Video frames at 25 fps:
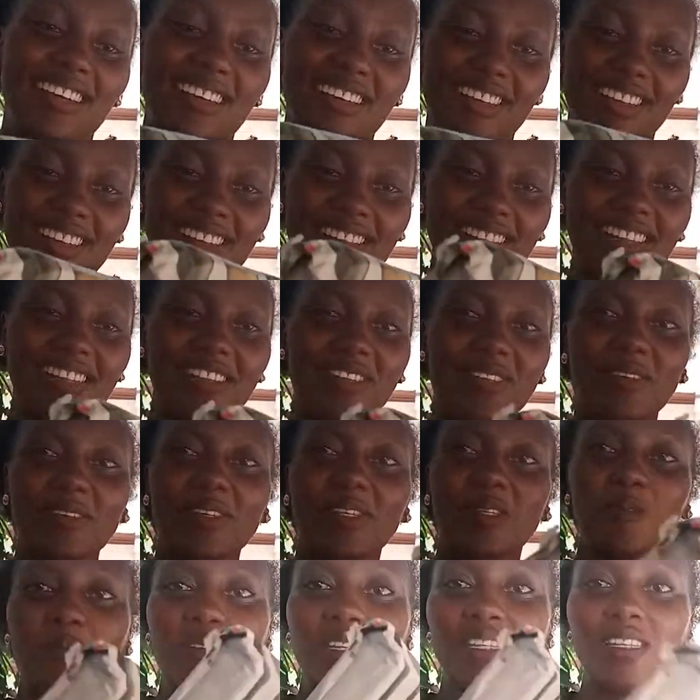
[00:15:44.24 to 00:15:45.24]
And this
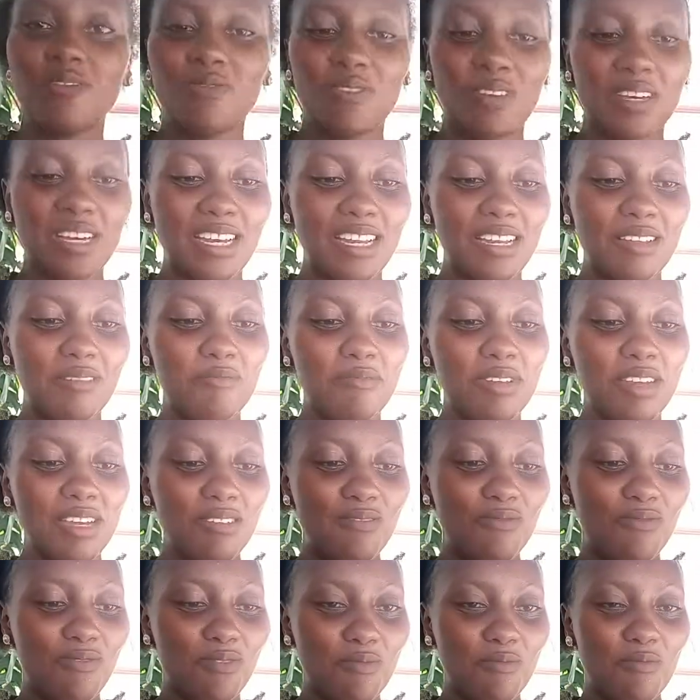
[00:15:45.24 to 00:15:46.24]
was specifically made
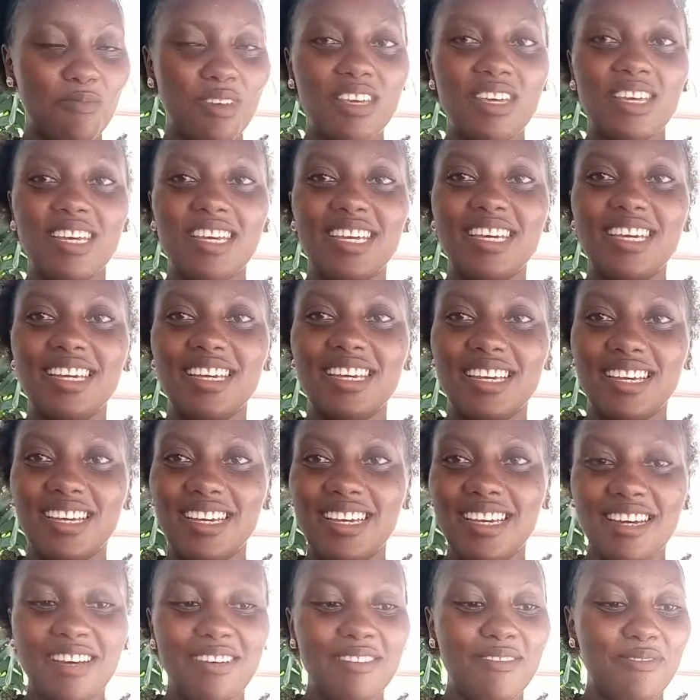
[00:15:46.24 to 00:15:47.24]
for me,
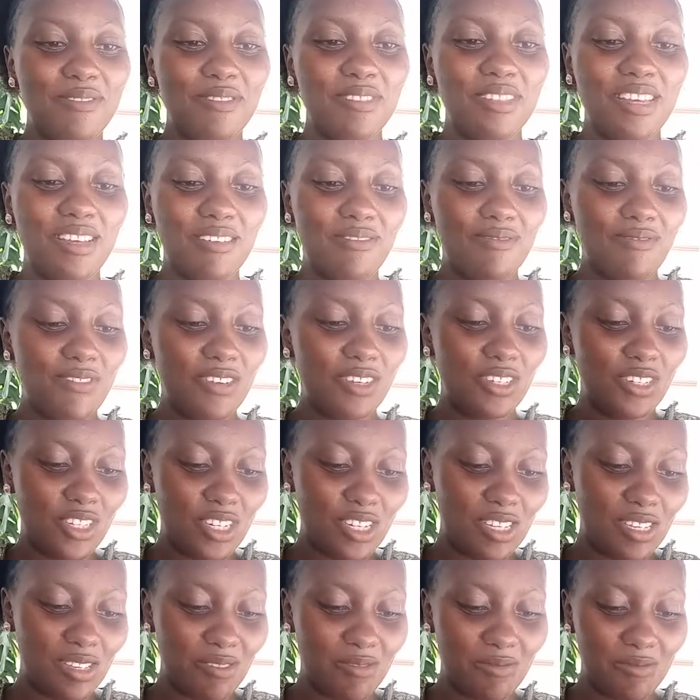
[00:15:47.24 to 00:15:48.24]
for the
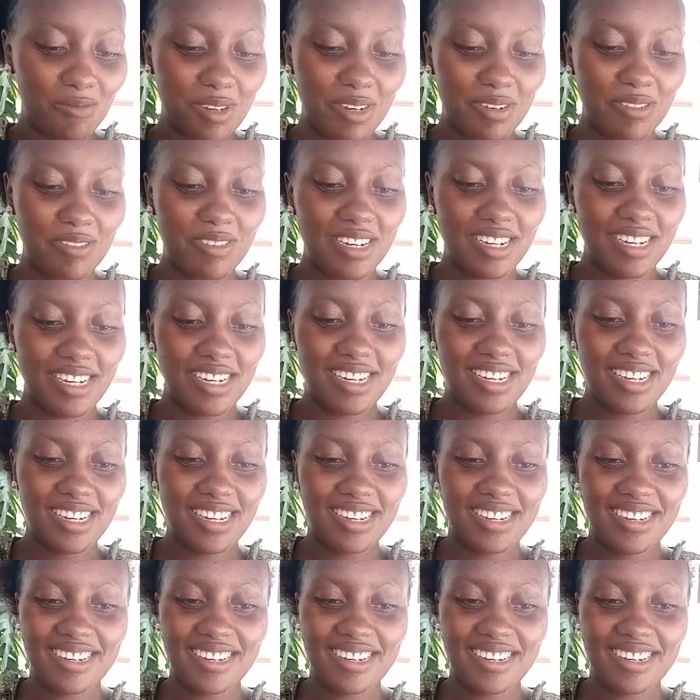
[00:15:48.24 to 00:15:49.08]
adventures of Marie.